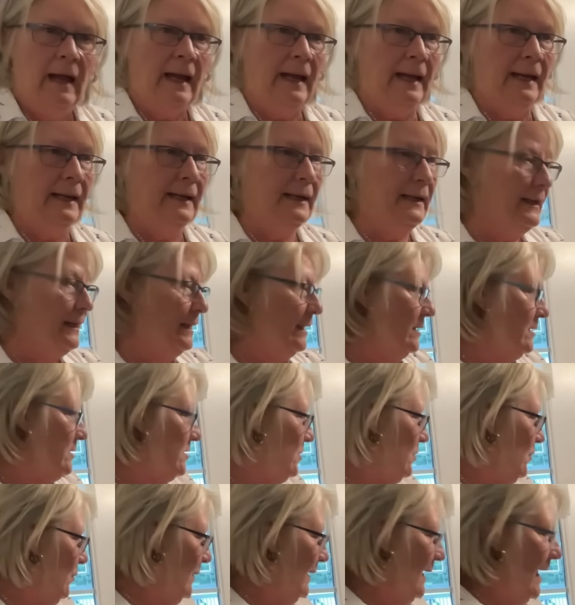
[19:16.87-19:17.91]
And
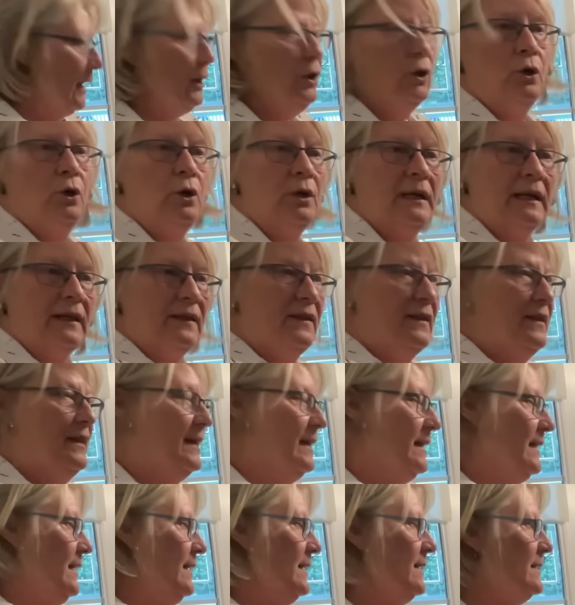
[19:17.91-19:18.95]
when I look at
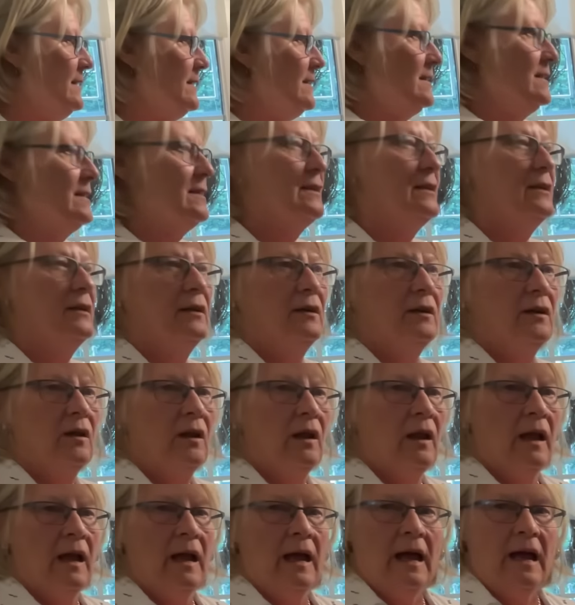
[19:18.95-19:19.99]
this,
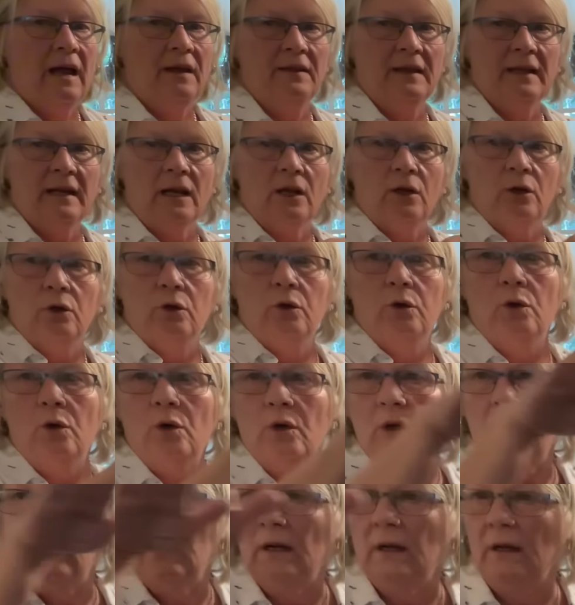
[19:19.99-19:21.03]
and then I
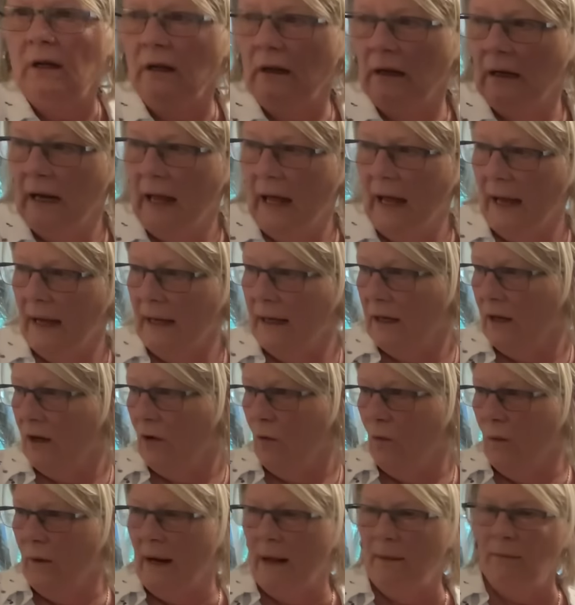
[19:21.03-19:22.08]
look like
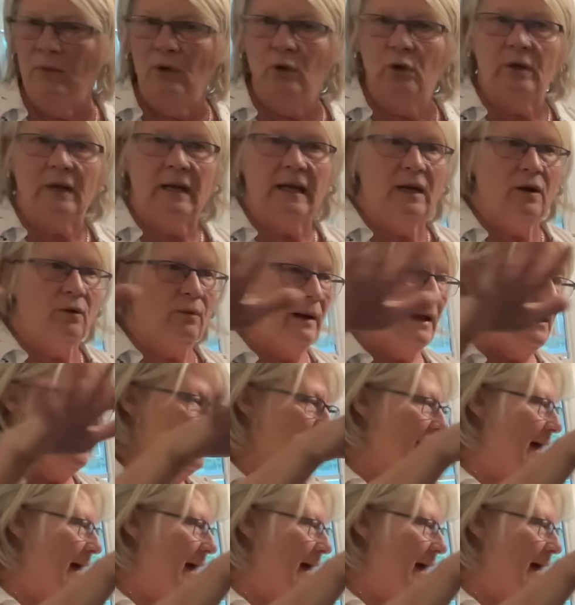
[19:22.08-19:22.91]
when I'm looking around the